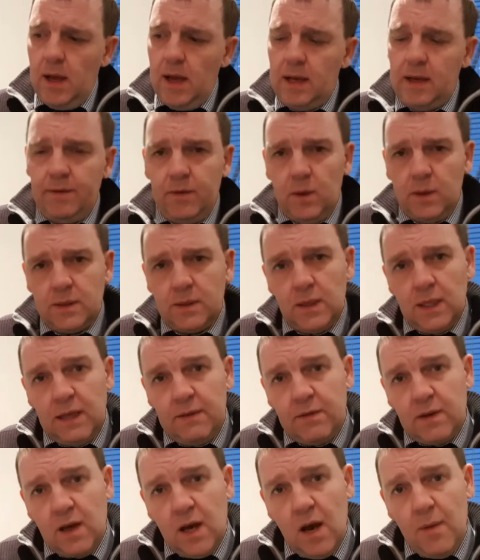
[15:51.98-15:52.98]
And if you want to
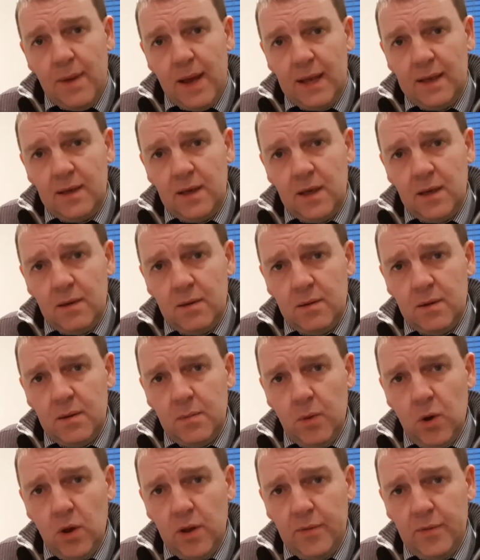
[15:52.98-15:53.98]
leave a comment, you're
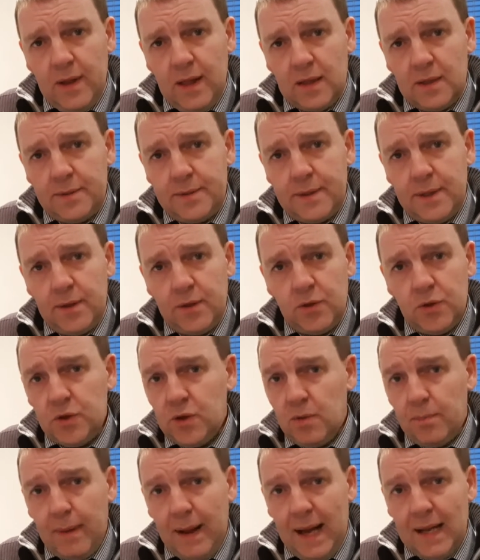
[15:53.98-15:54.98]
more than welcome to, good
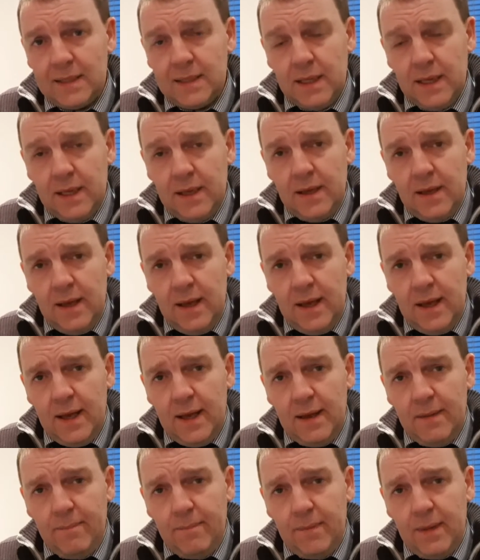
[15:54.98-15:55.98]
or bad.
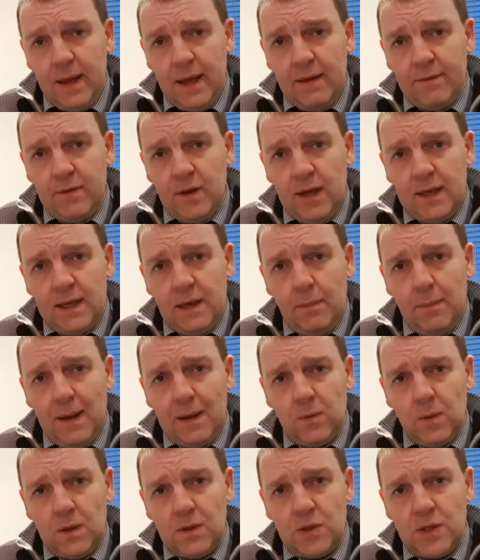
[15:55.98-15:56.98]
I've not had any
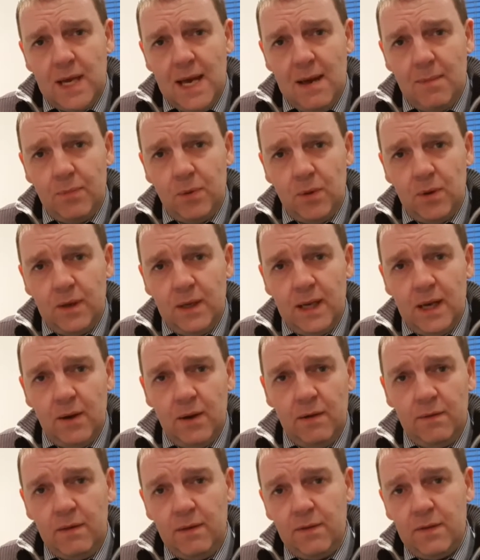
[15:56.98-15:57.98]
bad ones yet, but
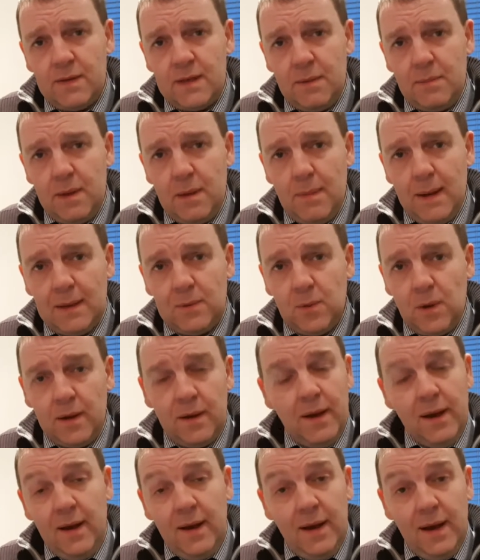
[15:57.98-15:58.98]
even if you send me a bad
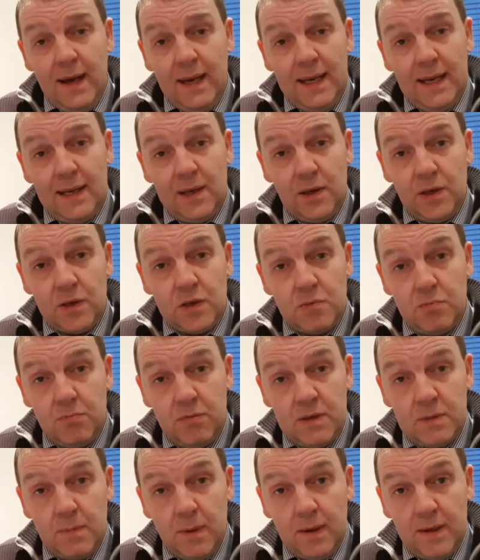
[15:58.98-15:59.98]
one, I ain't going to
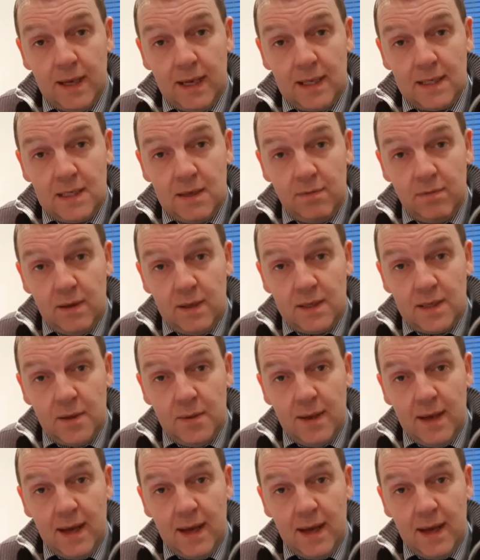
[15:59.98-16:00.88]
respond negatively to